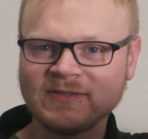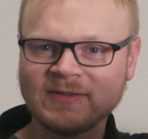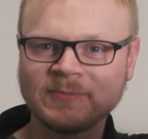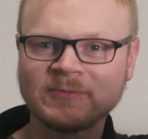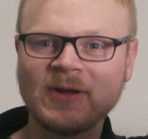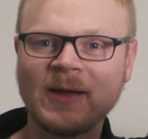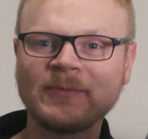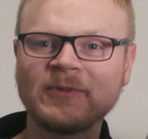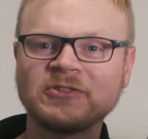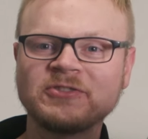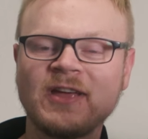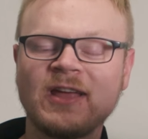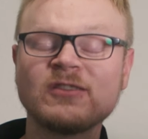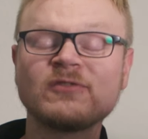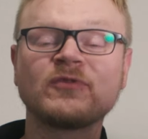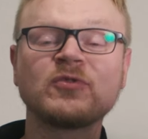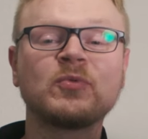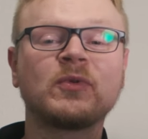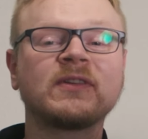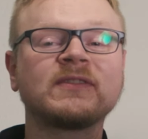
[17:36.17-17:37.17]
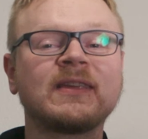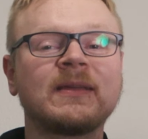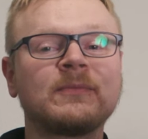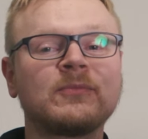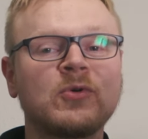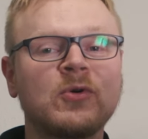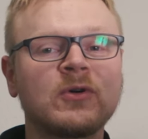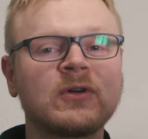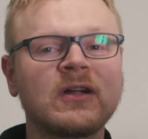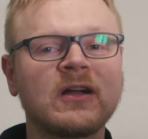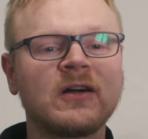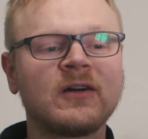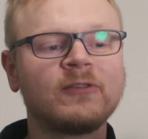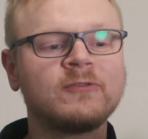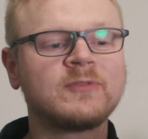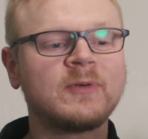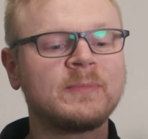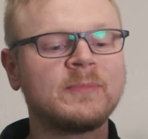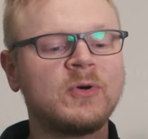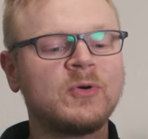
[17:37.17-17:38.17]
Subscribe to the channel if you want to see more
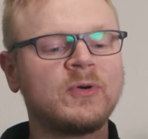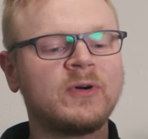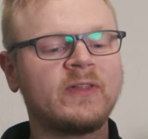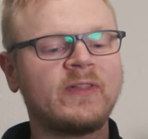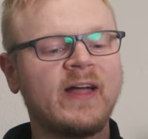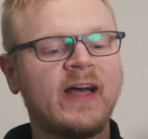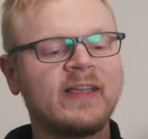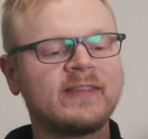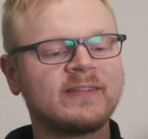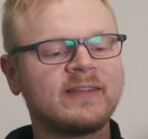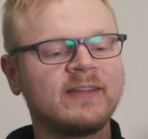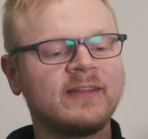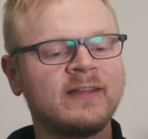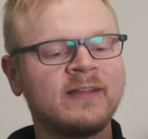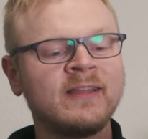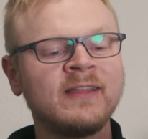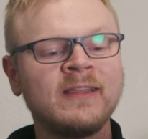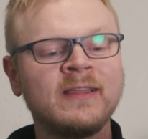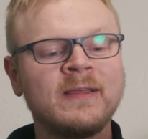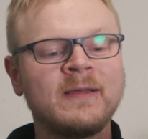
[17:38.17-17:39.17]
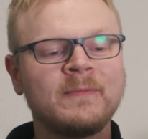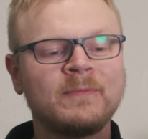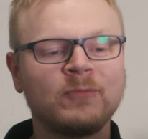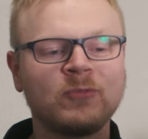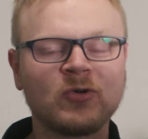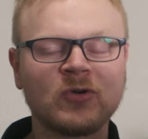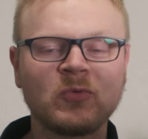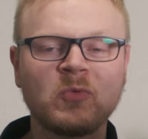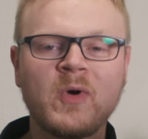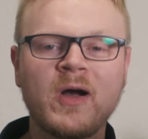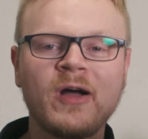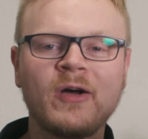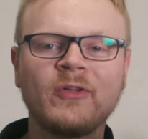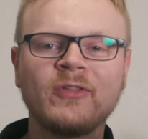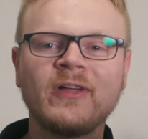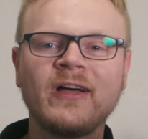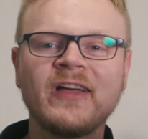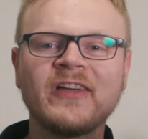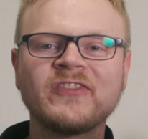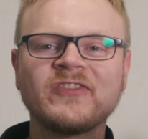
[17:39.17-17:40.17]
of remote Alaska, more
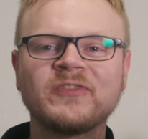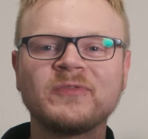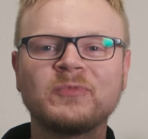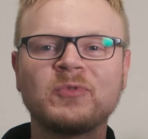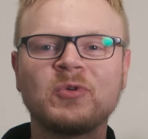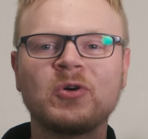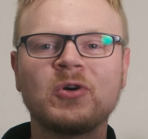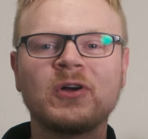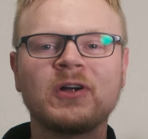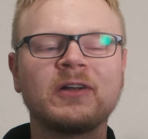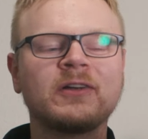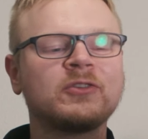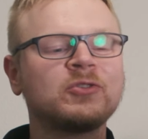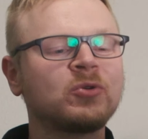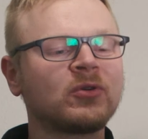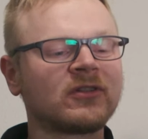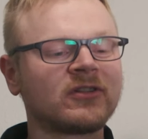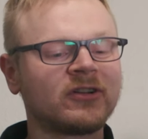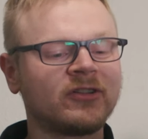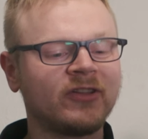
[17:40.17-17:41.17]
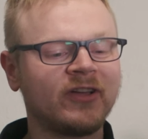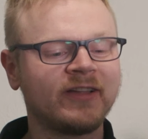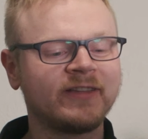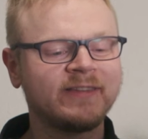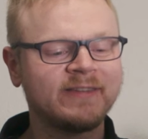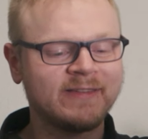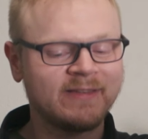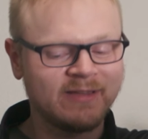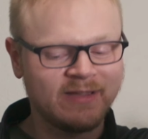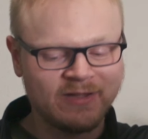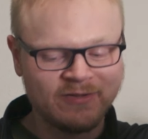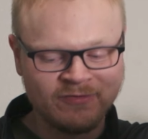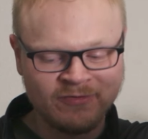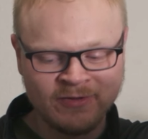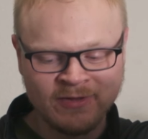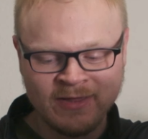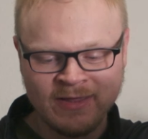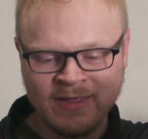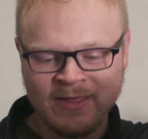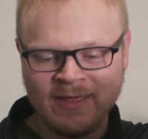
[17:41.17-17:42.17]
wildlife, more Northern Lights stuff.
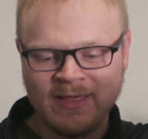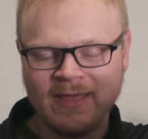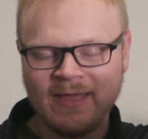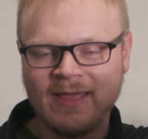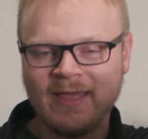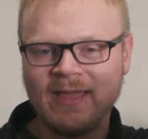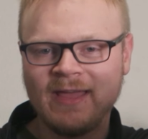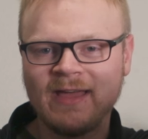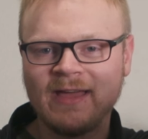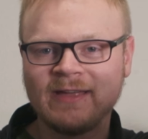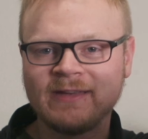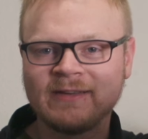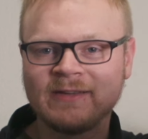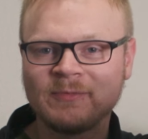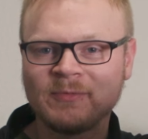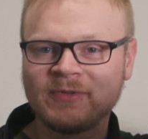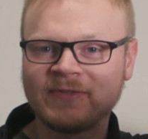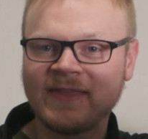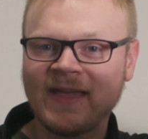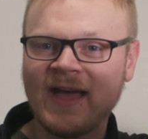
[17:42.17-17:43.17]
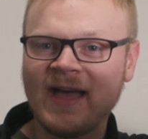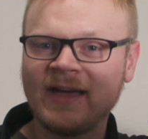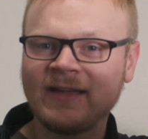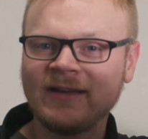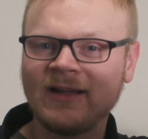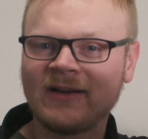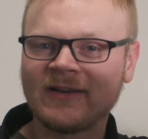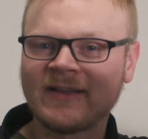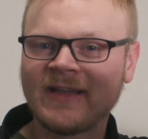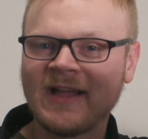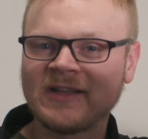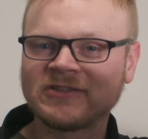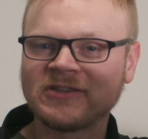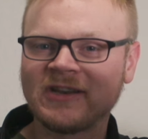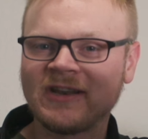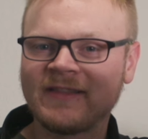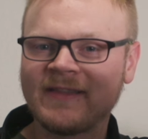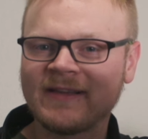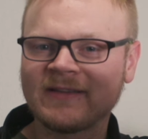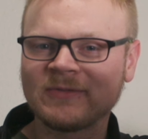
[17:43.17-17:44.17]
And with that, I'll catch
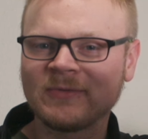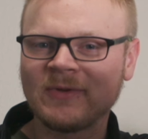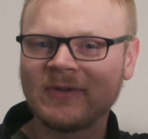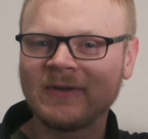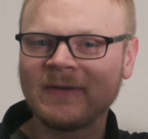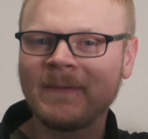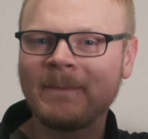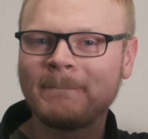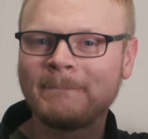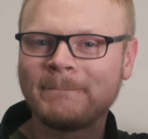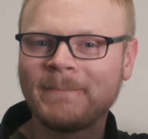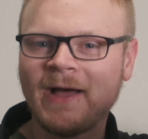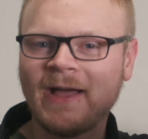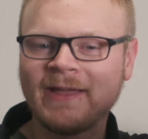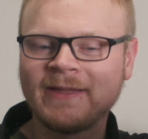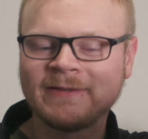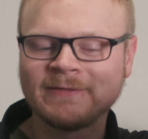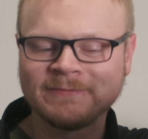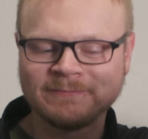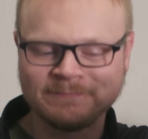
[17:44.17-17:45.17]
you in the next one. Bye.